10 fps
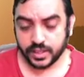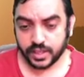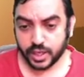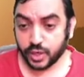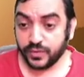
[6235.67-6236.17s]

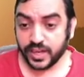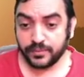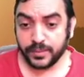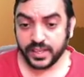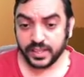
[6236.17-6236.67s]

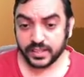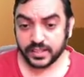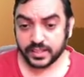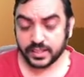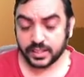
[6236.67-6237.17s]
will be
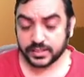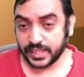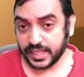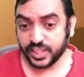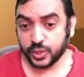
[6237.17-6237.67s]

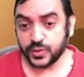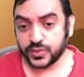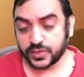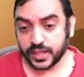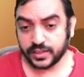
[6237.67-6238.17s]
selling
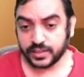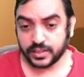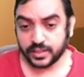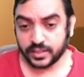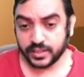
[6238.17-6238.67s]
goods, and
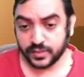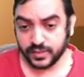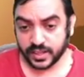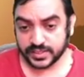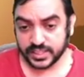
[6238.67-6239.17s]
he
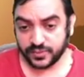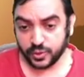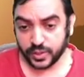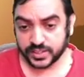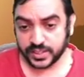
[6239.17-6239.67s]
will receive
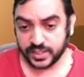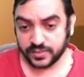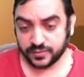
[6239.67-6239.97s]
USD